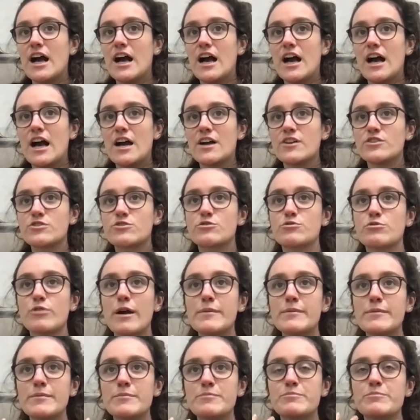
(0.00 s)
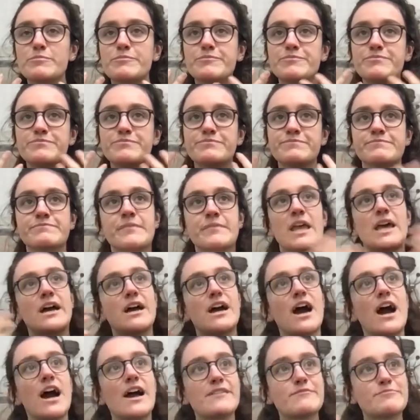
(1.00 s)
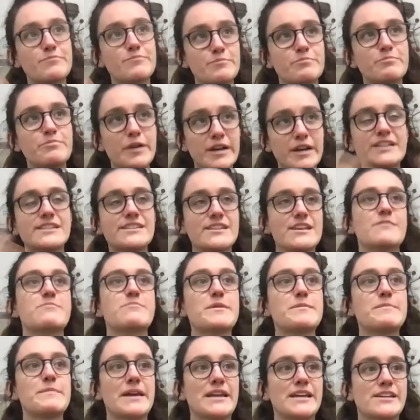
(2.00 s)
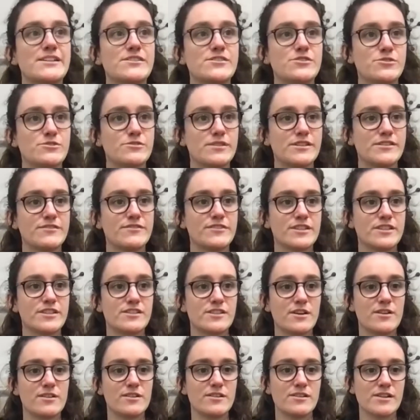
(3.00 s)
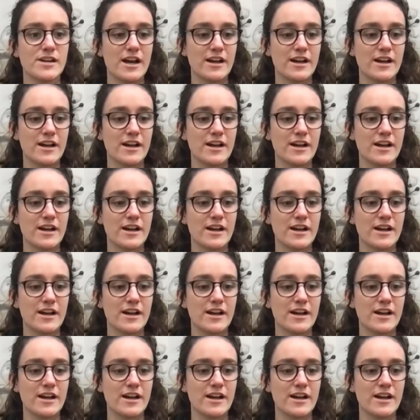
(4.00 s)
grow I because I've been making jewelry for so long,